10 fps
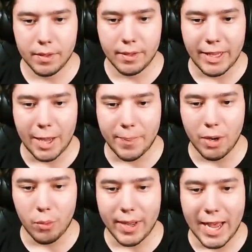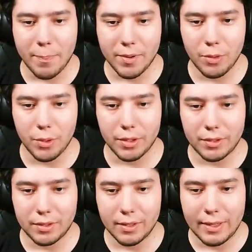Yeah, I bet what happened
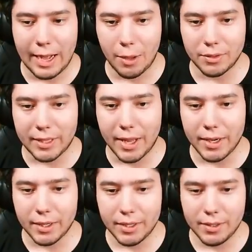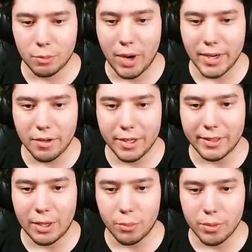was I was standing right underneath
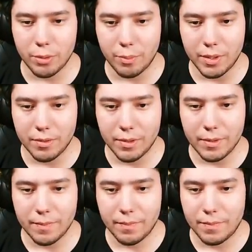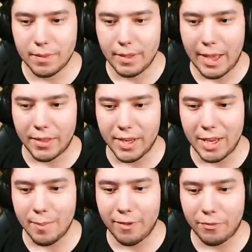that room, and the
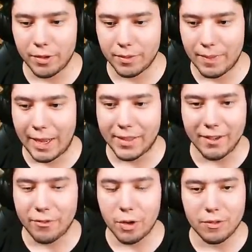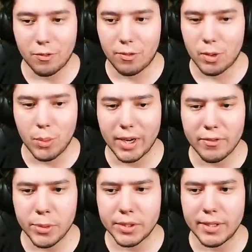EMF, I think for
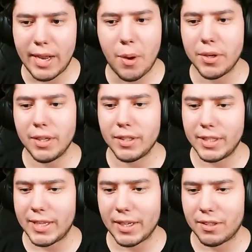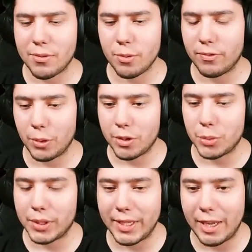whatever reason now you can detect through floors
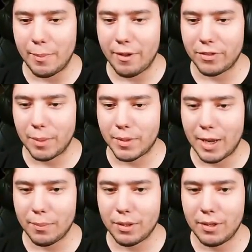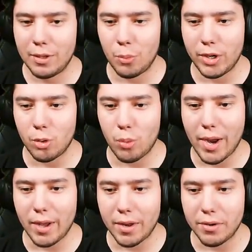with the EMF sometimes when you're
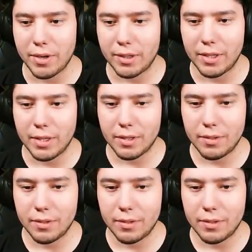right underneath it.